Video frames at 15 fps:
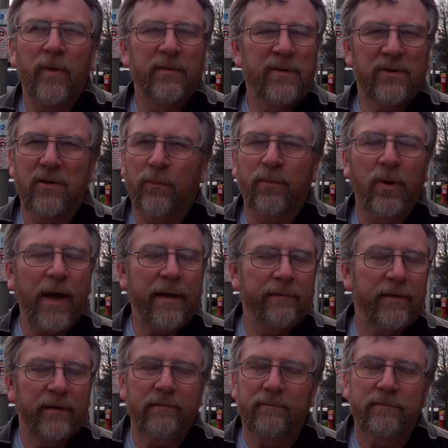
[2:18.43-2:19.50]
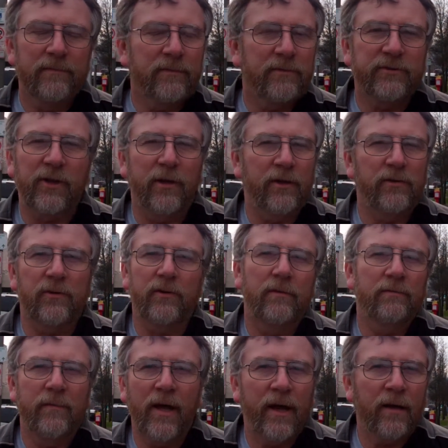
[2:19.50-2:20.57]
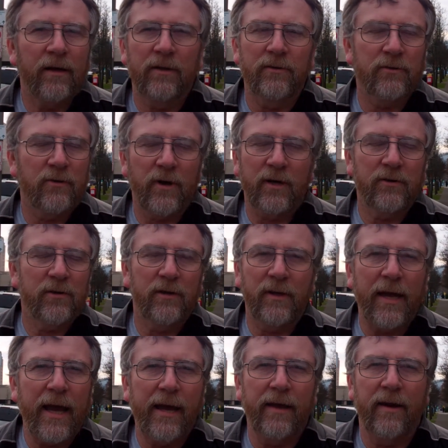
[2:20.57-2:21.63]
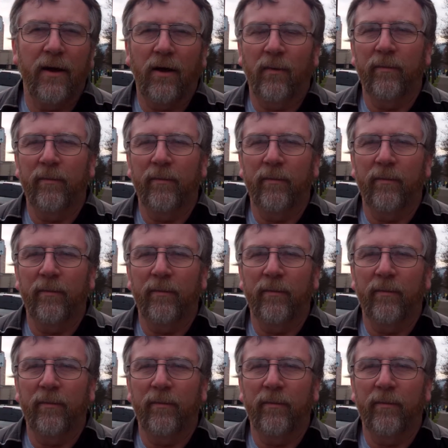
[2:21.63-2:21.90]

I'm just a private citizen, not a construction guy at all.